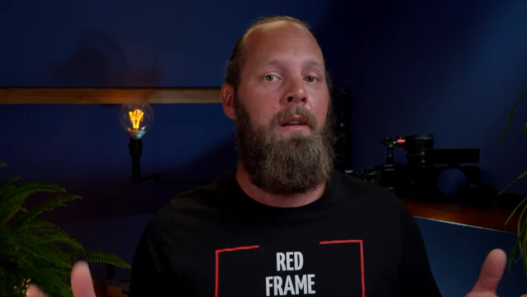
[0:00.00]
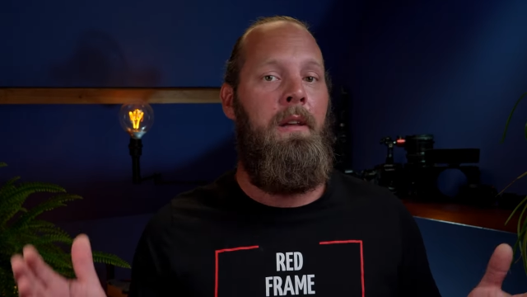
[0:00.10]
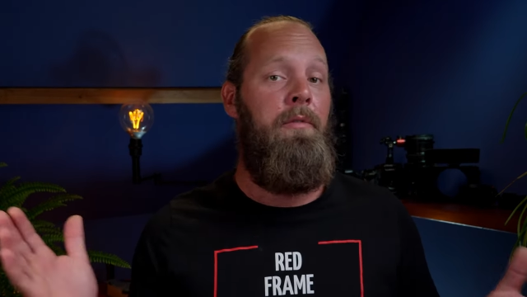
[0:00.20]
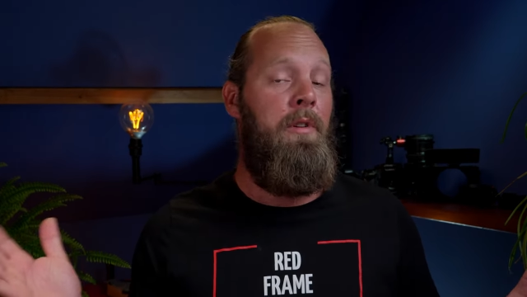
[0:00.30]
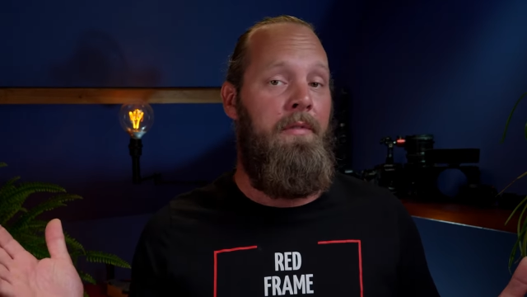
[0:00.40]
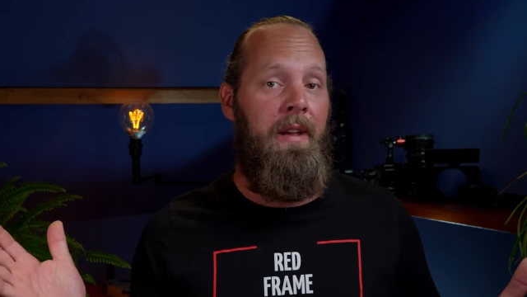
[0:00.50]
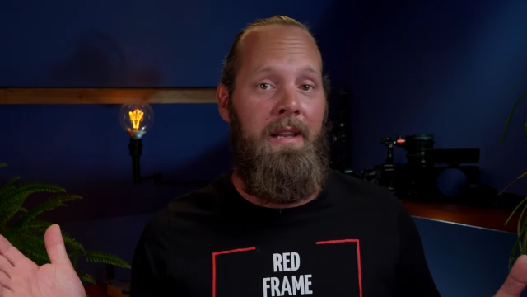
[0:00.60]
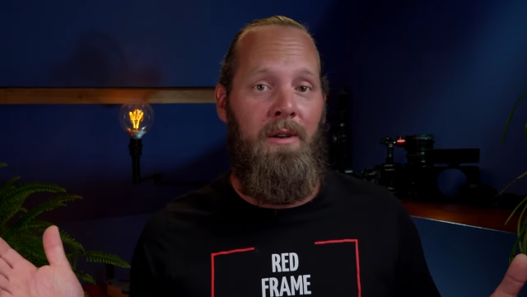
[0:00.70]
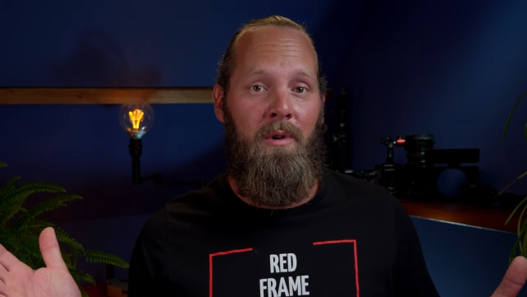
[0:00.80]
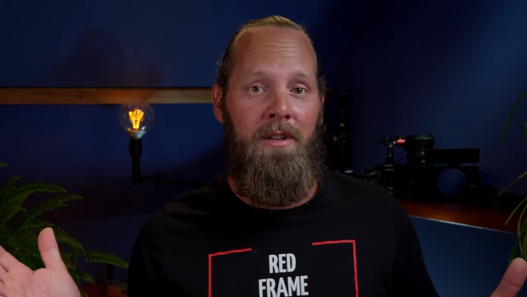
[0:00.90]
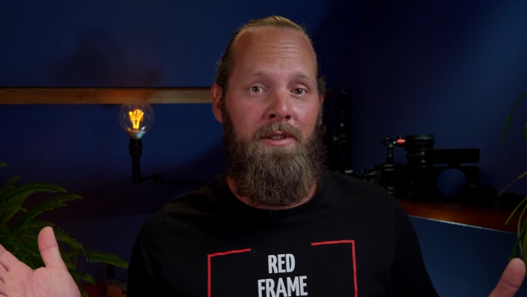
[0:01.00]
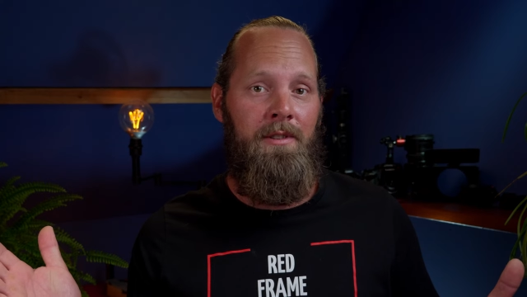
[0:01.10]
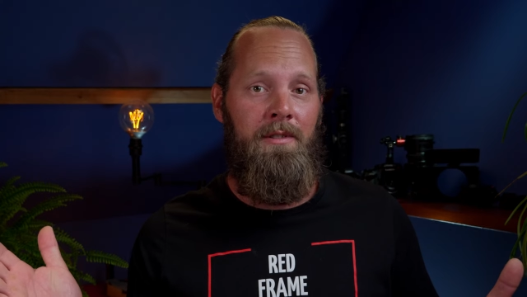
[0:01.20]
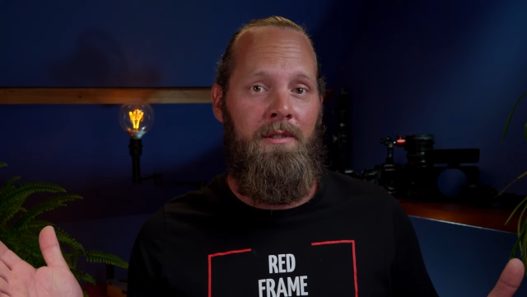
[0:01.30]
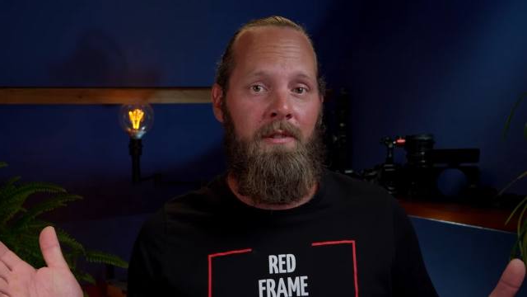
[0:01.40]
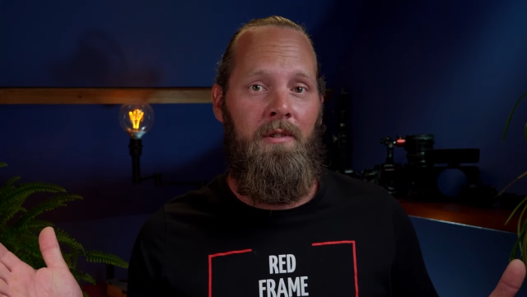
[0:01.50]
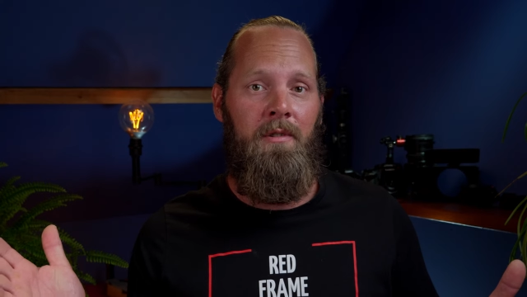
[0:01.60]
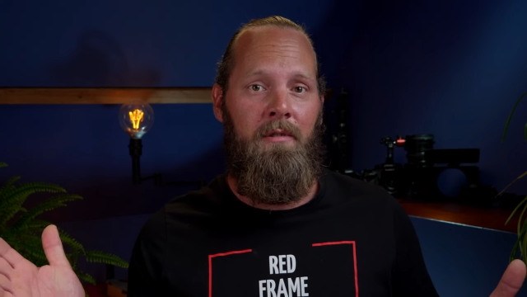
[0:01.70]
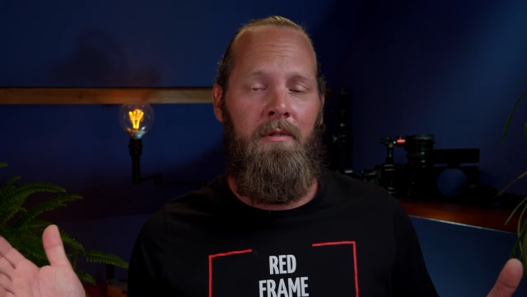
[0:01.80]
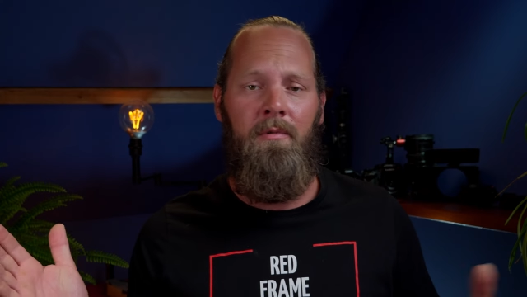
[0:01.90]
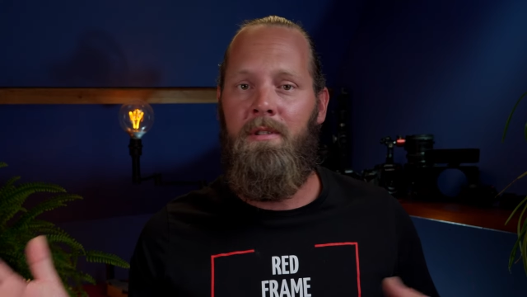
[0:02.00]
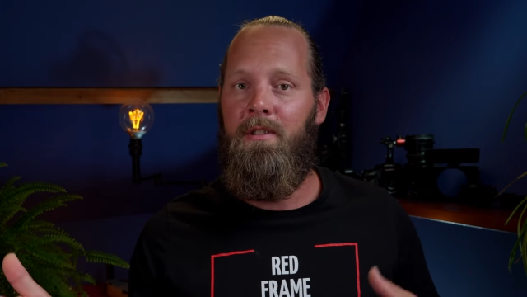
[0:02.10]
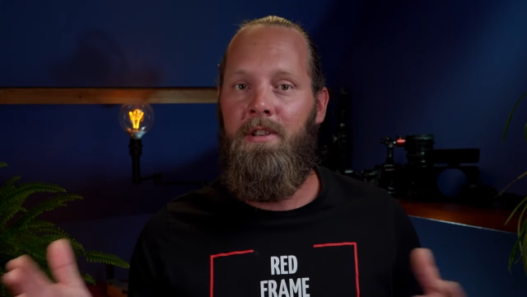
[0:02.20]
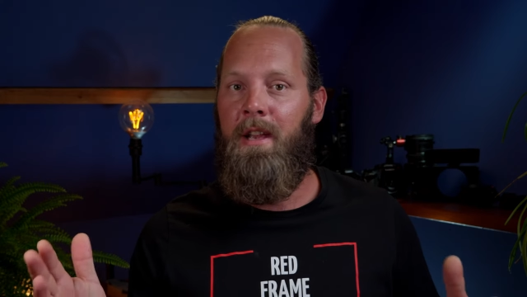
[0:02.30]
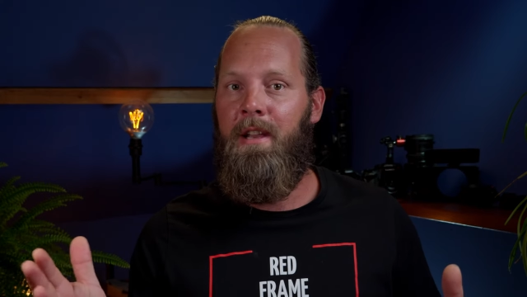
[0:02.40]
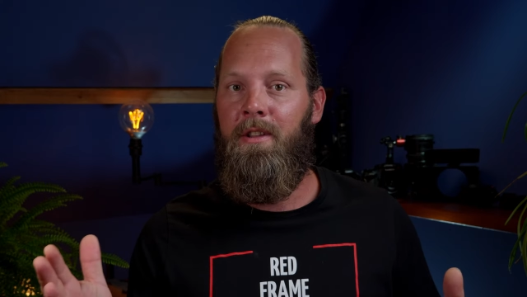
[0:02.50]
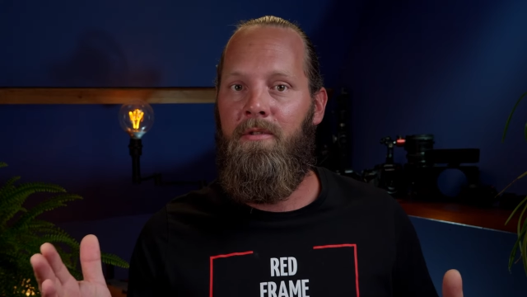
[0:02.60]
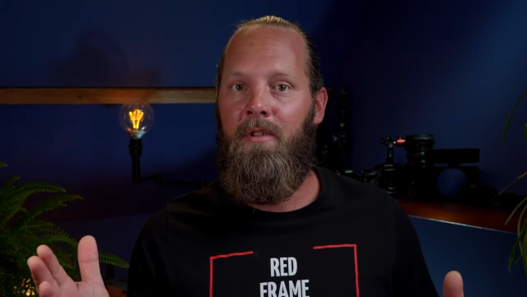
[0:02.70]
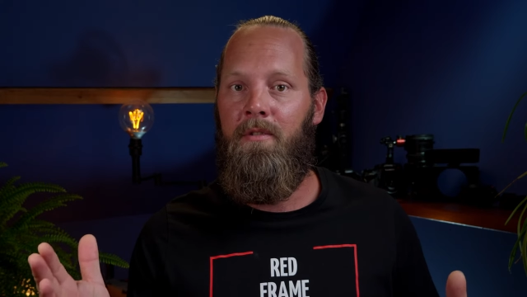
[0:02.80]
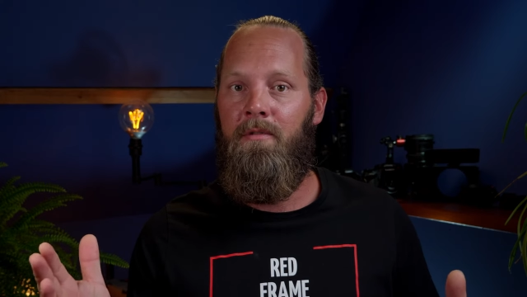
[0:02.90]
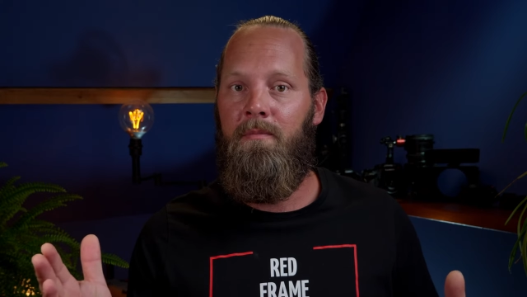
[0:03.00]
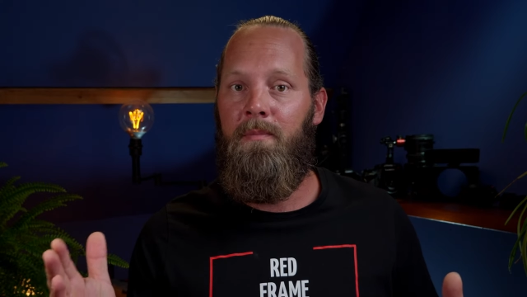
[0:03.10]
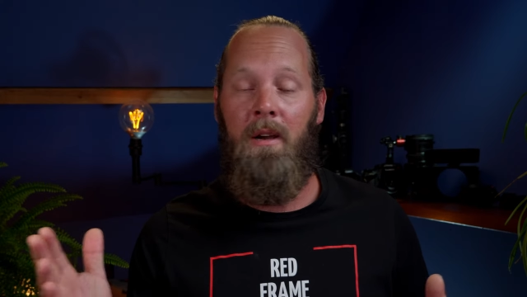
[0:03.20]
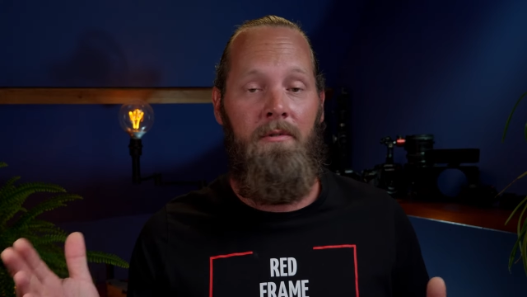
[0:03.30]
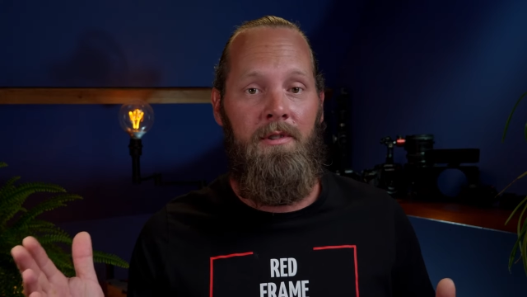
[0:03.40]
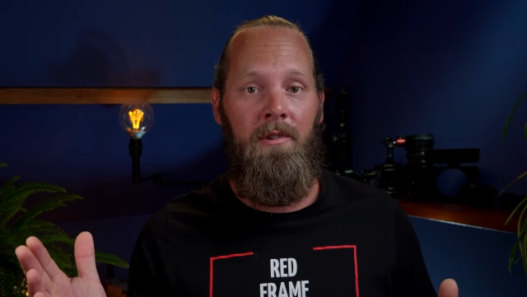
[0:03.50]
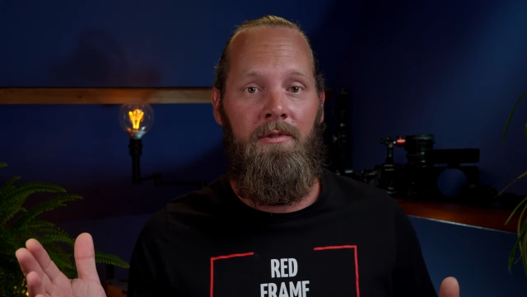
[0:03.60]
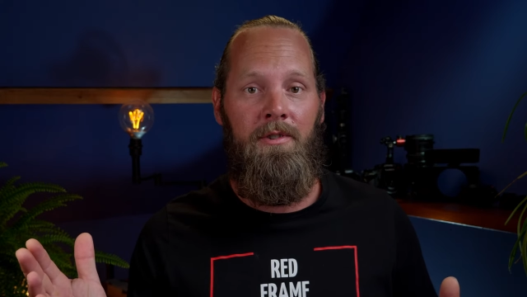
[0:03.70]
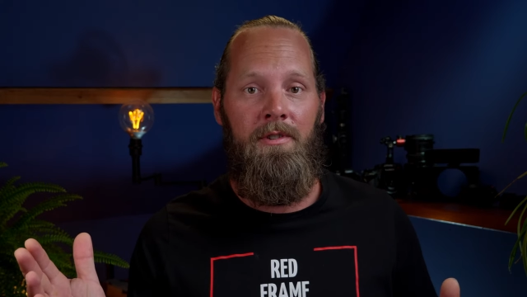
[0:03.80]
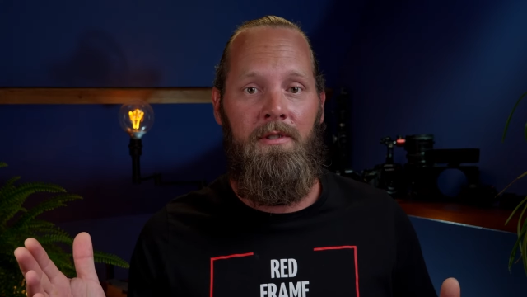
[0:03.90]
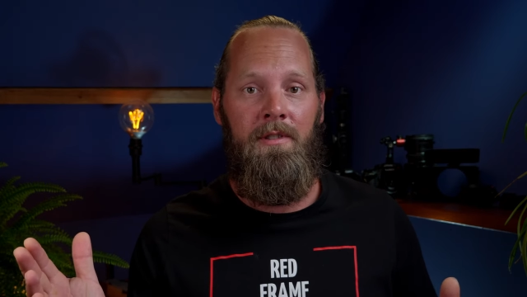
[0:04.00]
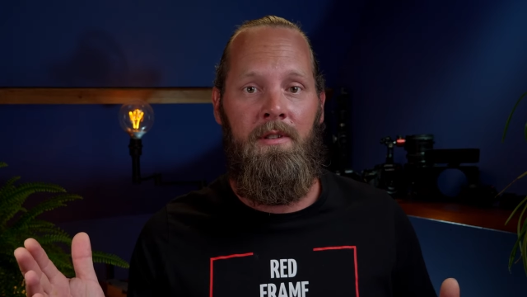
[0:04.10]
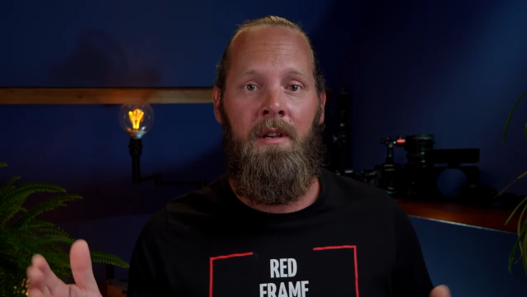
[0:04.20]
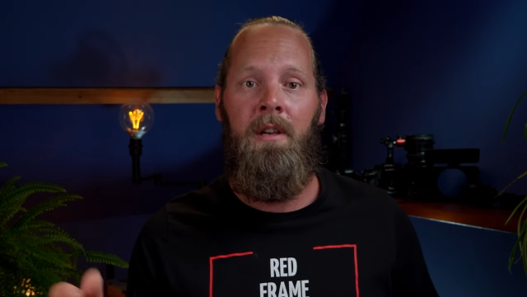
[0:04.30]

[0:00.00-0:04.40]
If you have any questions or you want to share your own power solutions,